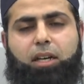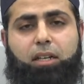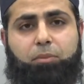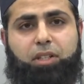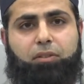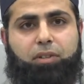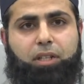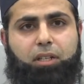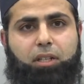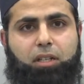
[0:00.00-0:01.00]
element of
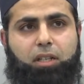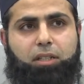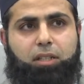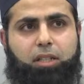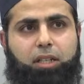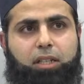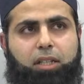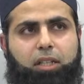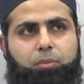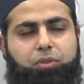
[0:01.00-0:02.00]
it, and it
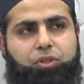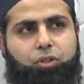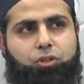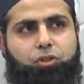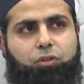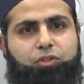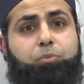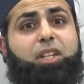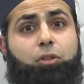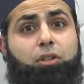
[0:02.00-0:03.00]
keeps your sort of
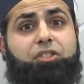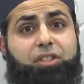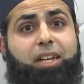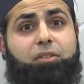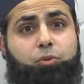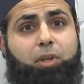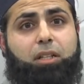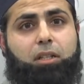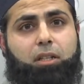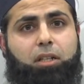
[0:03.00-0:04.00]
subject knowledge there as
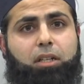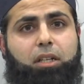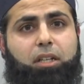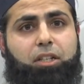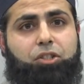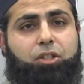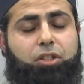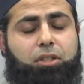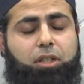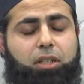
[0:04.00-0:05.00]
well,
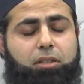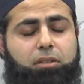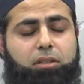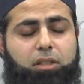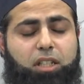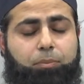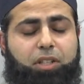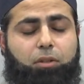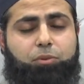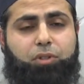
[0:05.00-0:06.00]
and
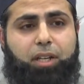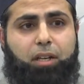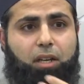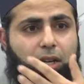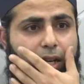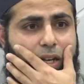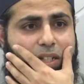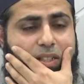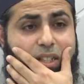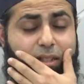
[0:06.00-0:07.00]
keeping it up to date.
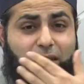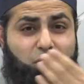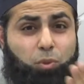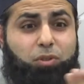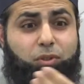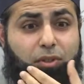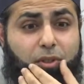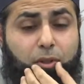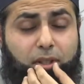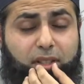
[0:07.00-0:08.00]
And that's one of the
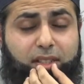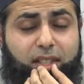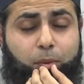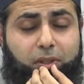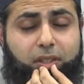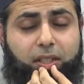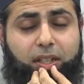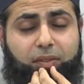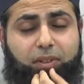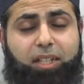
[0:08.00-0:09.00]
other things that I would
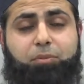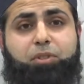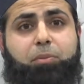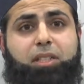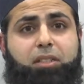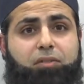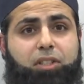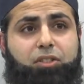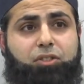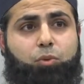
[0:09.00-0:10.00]
advise prospective
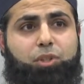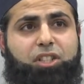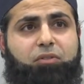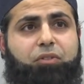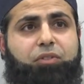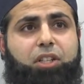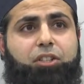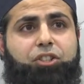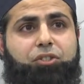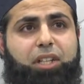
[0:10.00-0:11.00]
teachers. So whichever
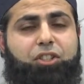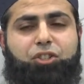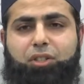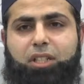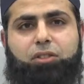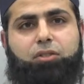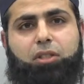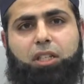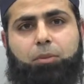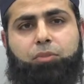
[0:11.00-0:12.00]
field you're in, you need
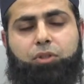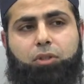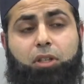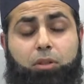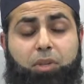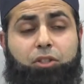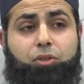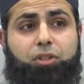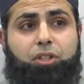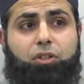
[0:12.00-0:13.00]
to make
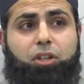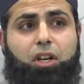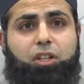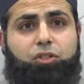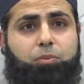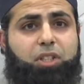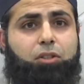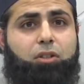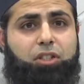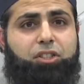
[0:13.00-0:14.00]
sure that your
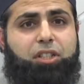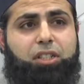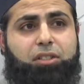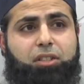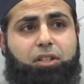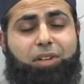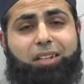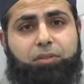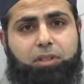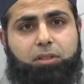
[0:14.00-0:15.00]
subject knowledge is
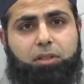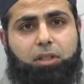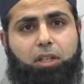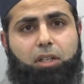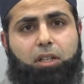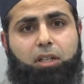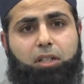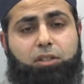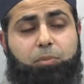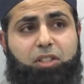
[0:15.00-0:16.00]
relevant,
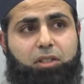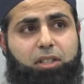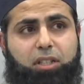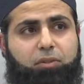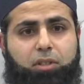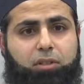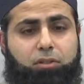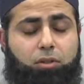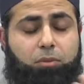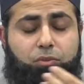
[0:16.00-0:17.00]
especially if,
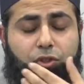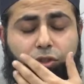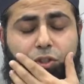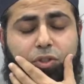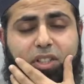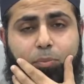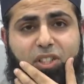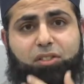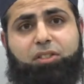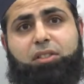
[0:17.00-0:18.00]
so I'm just going to use it
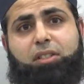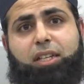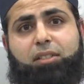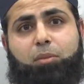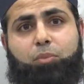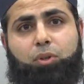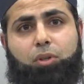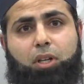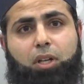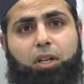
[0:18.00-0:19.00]
business as an
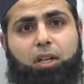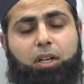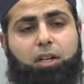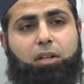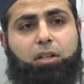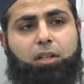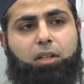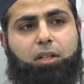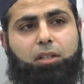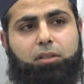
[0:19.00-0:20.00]
example.
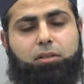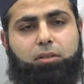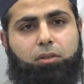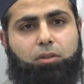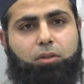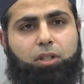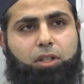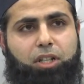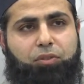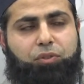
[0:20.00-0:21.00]

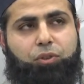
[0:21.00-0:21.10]
So if